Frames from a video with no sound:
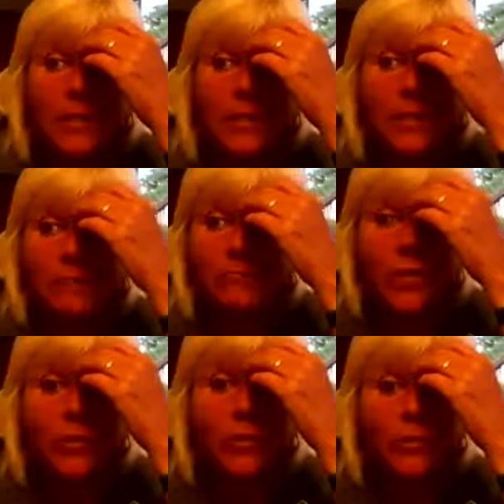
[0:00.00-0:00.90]
his
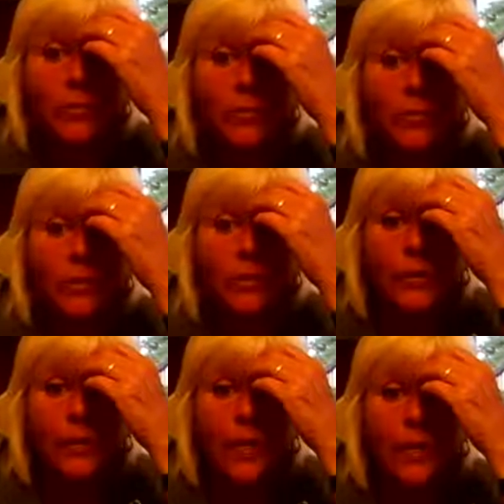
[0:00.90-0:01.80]
rehearsal for the
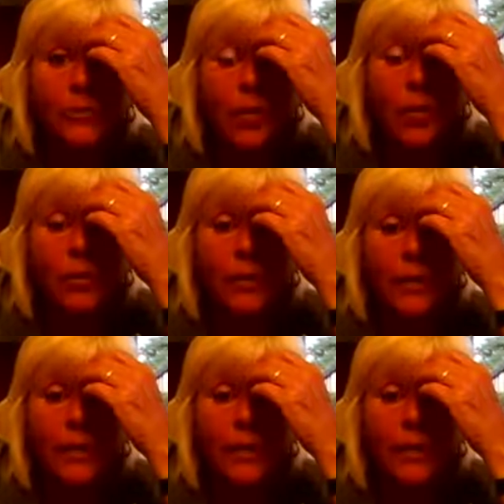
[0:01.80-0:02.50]
live show,